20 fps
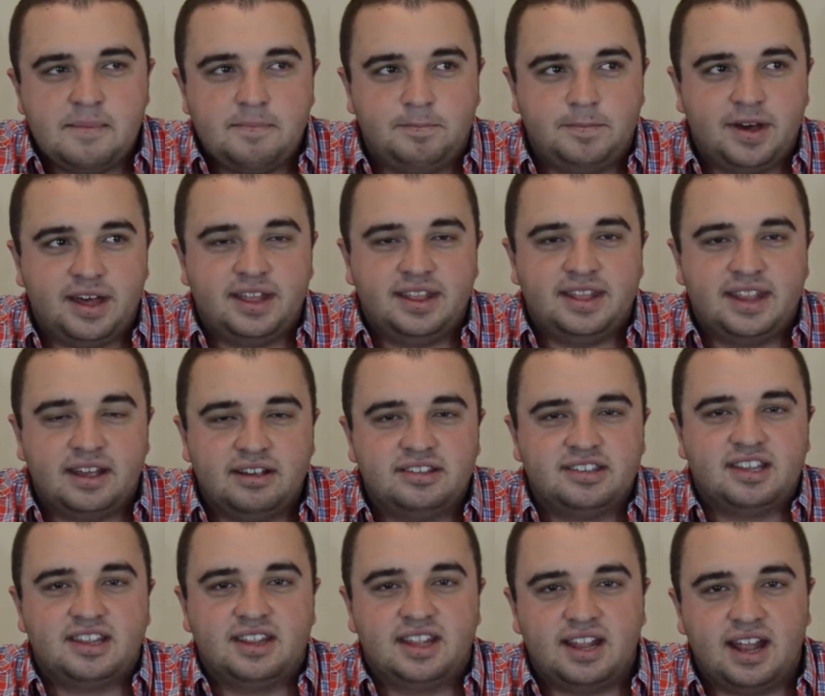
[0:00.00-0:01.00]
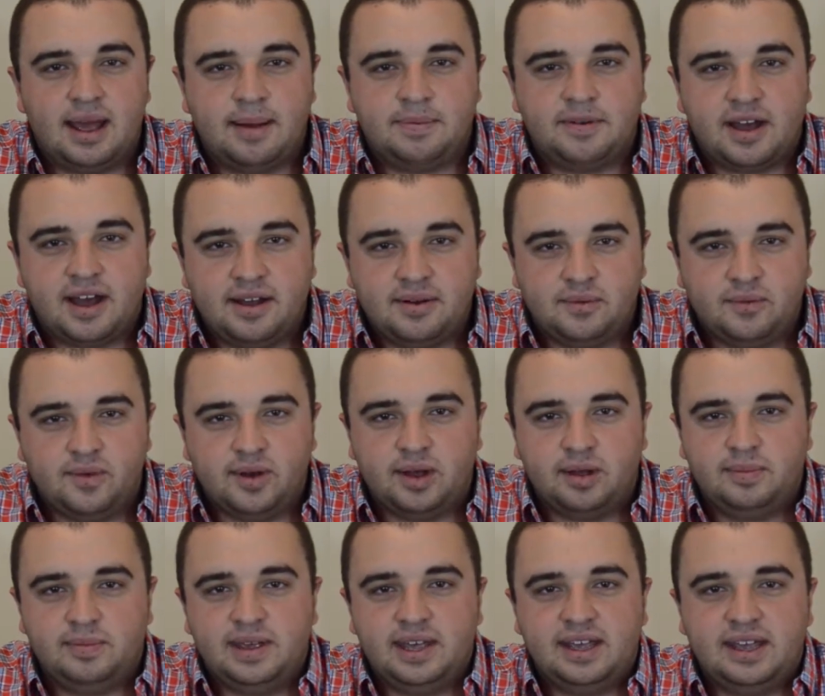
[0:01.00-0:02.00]
But they said that Epcot
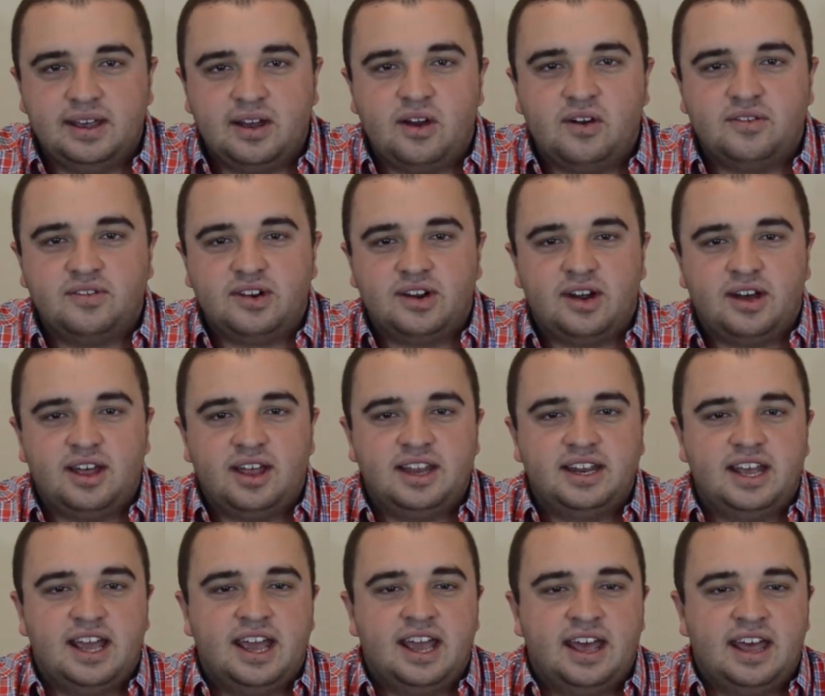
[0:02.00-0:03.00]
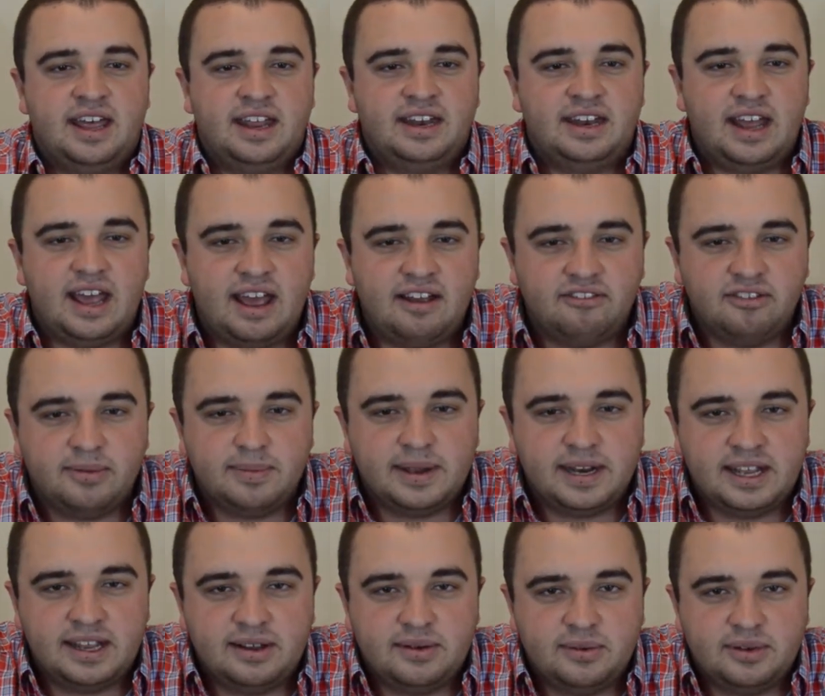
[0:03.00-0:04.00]
will be overhauled, and
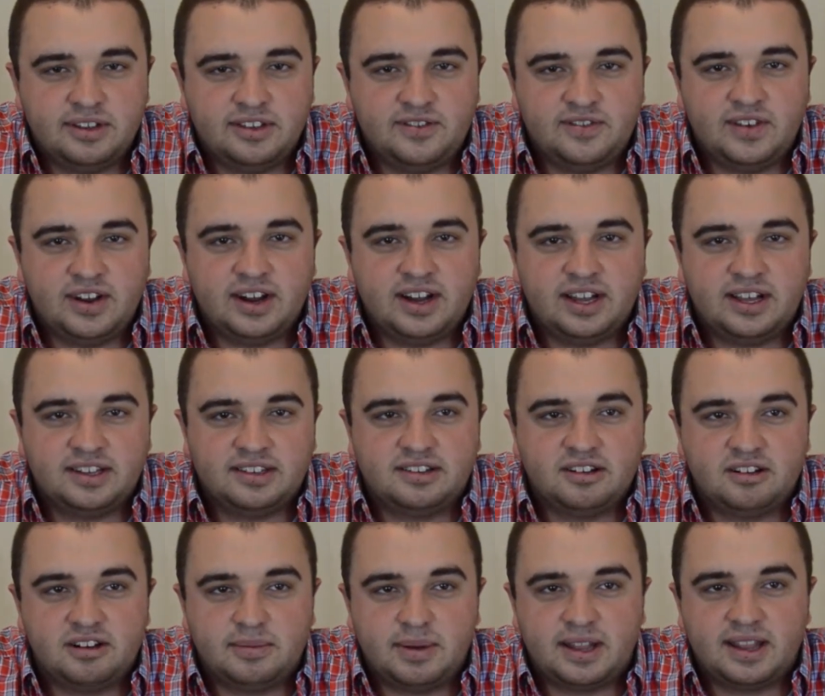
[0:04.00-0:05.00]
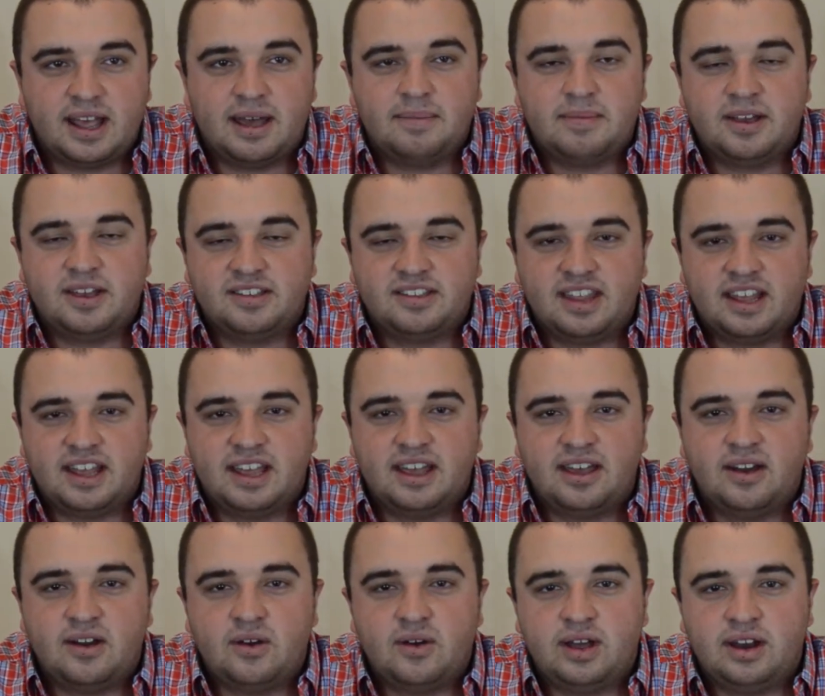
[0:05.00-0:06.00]
everybody was very concerned about that because they can
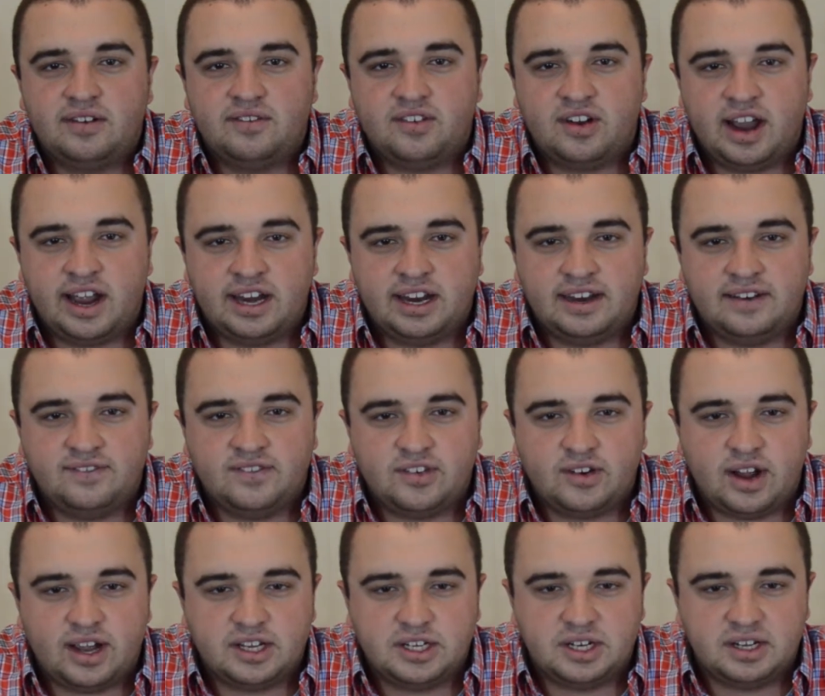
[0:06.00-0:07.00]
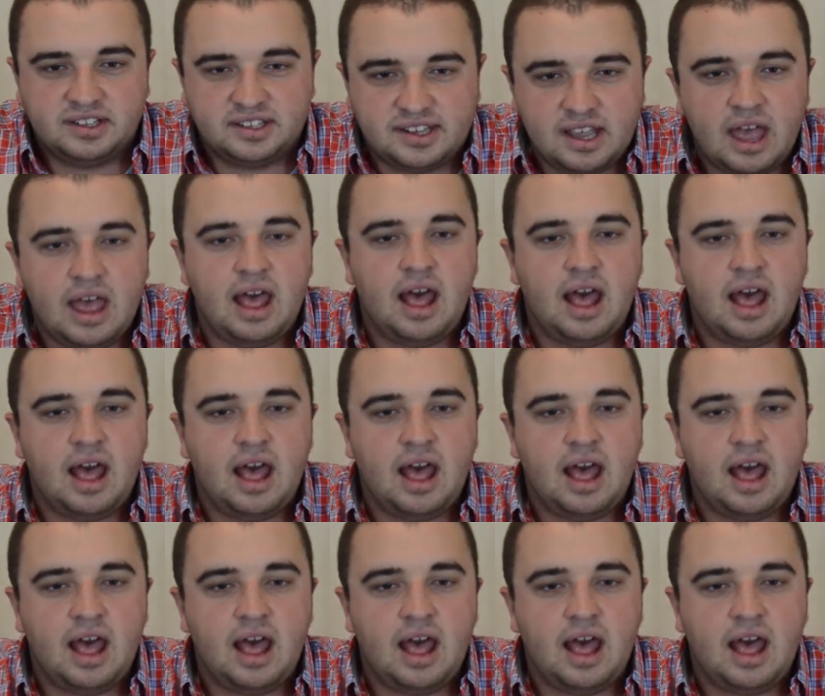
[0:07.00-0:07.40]
go in a variety of directions.